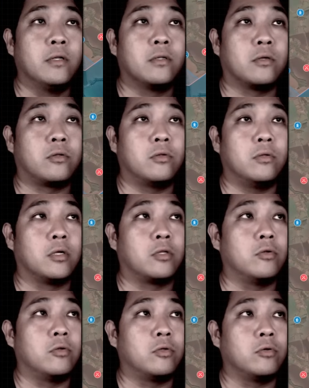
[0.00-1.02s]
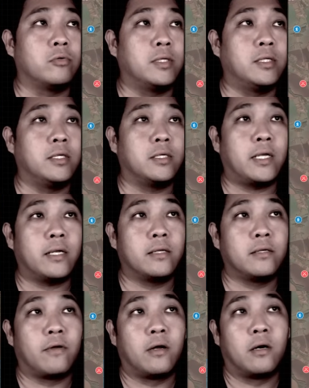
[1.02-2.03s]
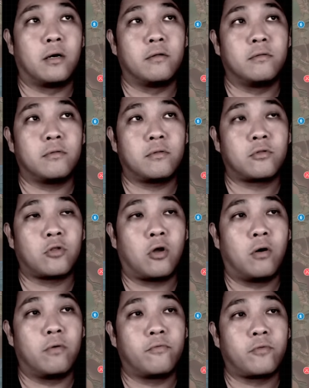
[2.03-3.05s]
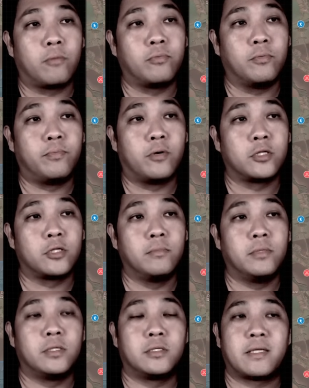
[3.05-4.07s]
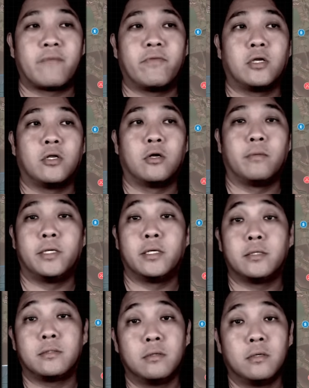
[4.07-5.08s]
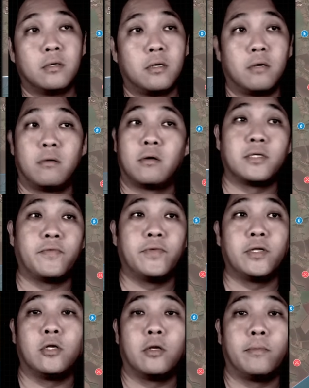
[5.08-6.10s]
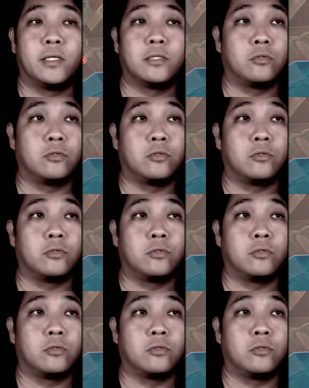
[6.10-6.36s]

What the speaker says: The total this top to bottom is 7 kilometers, around 7 kilometers.